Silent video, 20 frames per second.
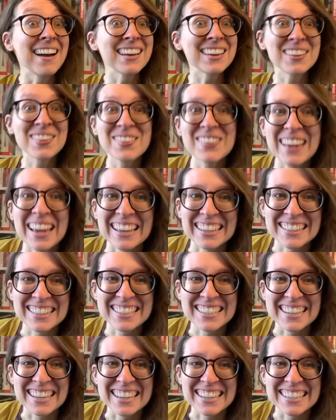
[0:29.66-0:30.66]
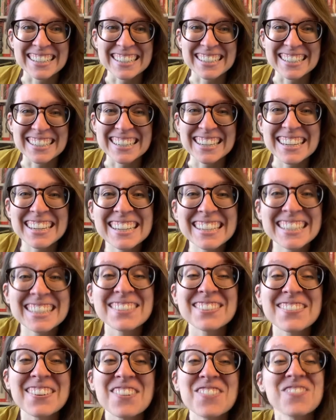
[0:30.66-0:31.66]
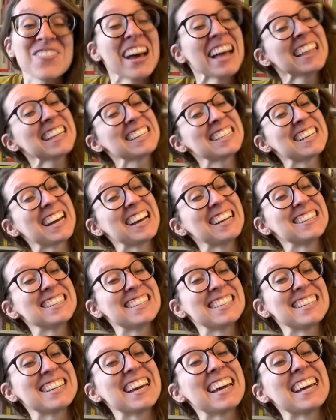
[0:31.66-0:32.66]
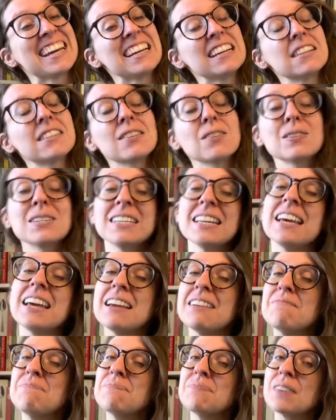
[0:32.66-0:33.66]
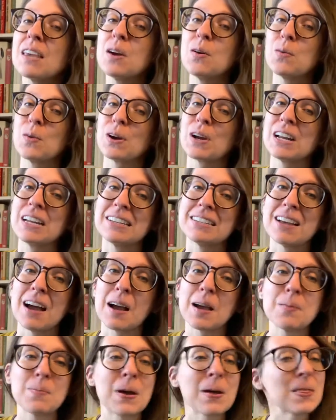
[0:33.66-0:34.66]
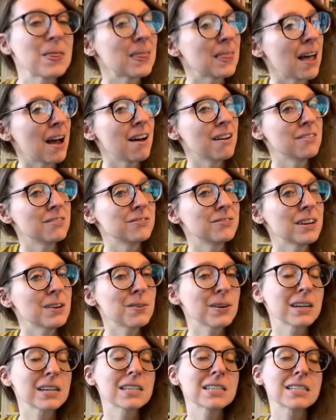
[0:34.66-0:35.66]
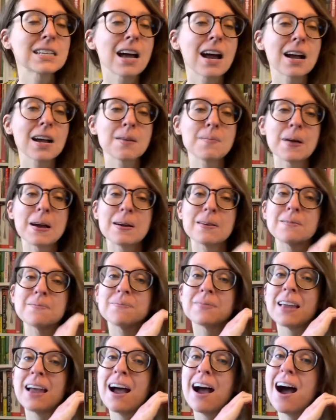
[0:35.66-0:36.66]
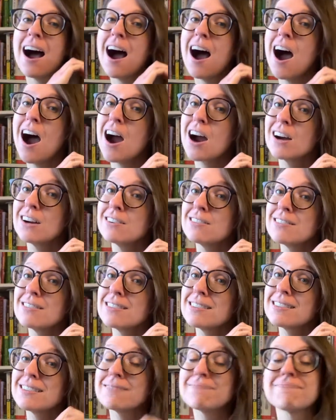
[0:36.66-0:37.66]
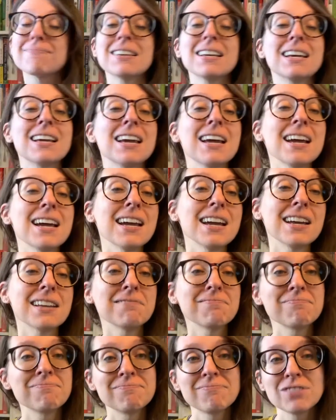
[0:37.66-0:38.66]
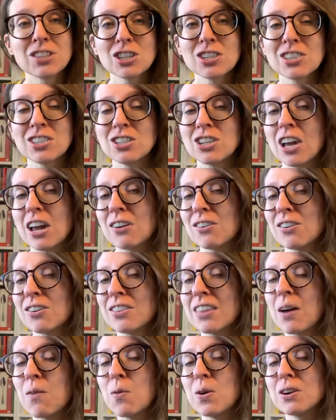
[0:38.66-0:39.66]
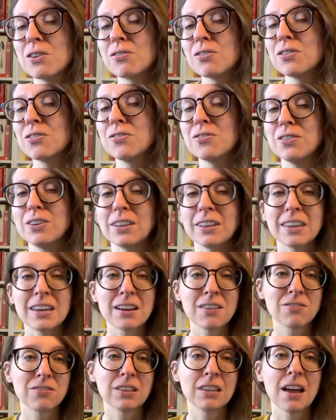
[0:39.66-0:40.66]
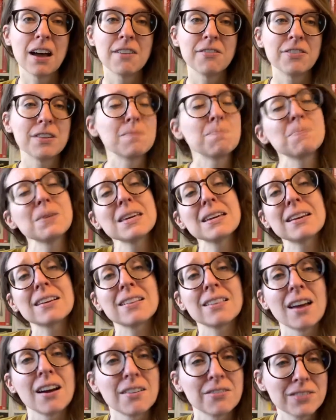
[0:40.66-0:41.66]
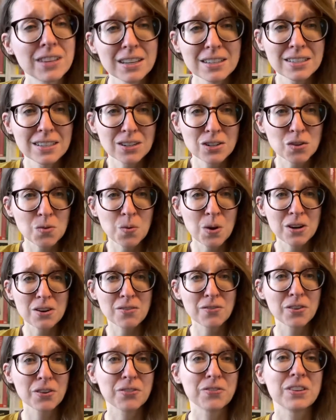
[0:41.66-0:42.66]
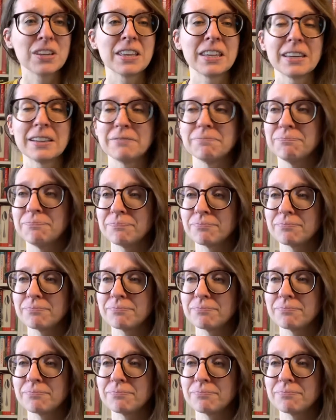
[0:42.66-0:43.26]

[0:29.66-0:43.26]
You guessed it. It's Valentine's Day. So today, we're going to talk about love, and we're going to talk about hearts and just general, that wonderful feeling of love and being loved. That's such a wonderful feeling.